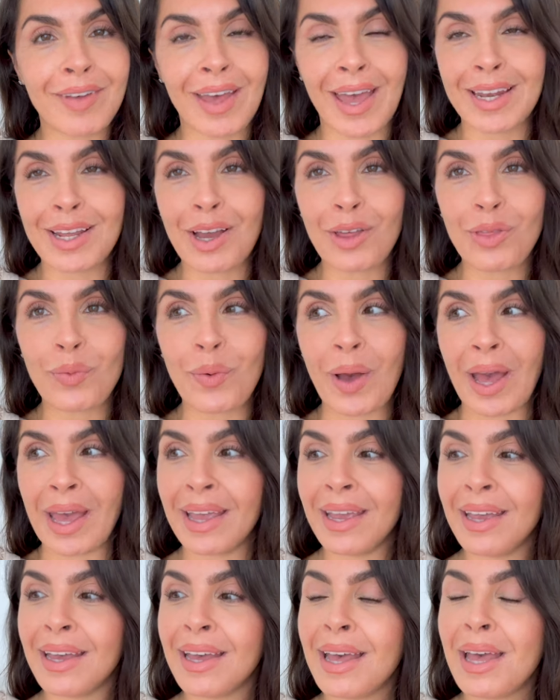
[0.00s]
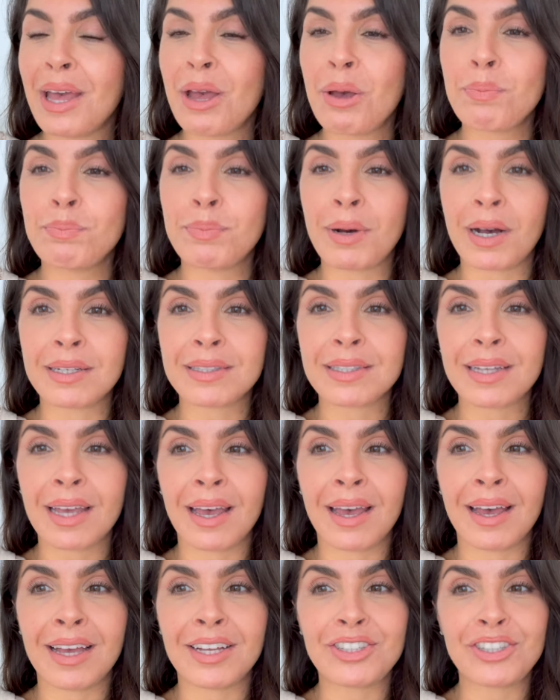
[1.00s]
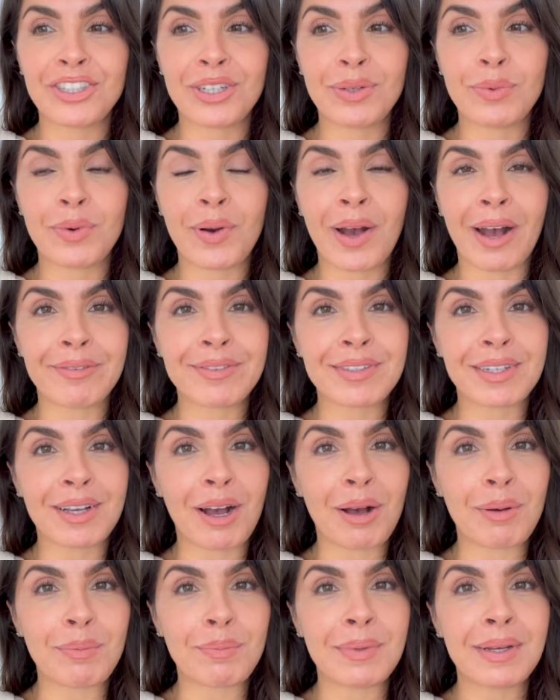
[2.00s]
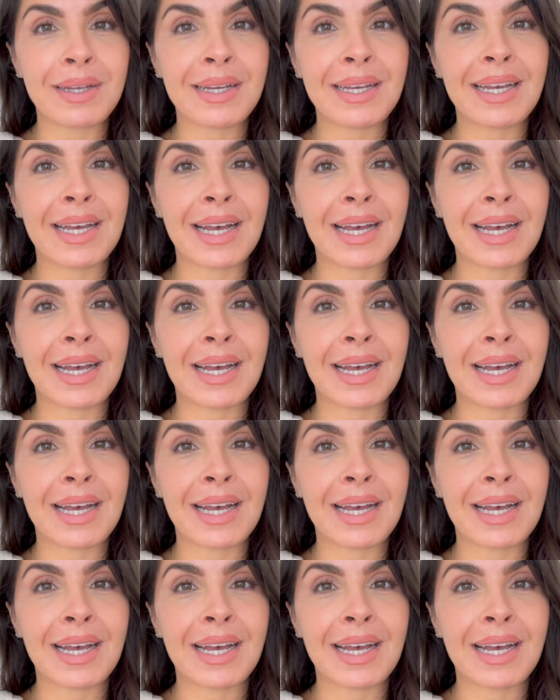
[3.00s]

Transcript: it any other way, but uh, she will have to come